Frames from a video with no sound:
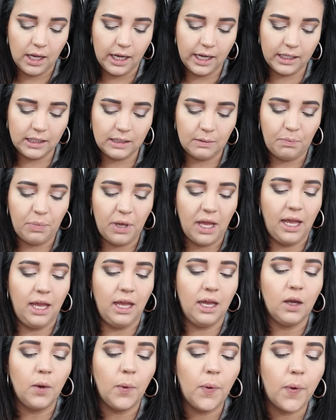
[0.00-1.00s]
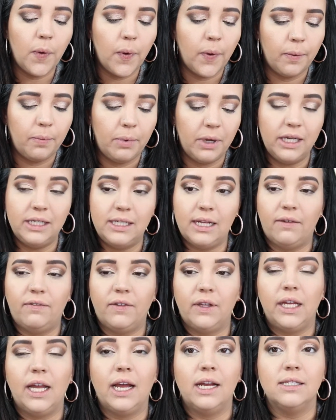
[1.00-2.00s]
it's pink, but it
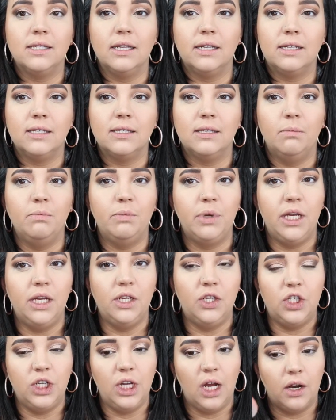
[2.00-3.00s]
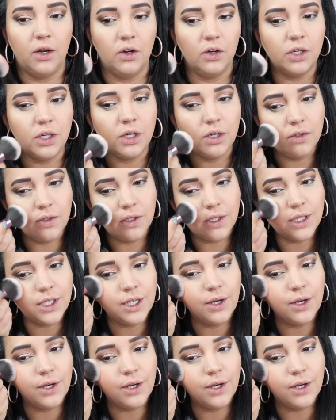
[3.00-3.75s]
definitely has like some peachy undertones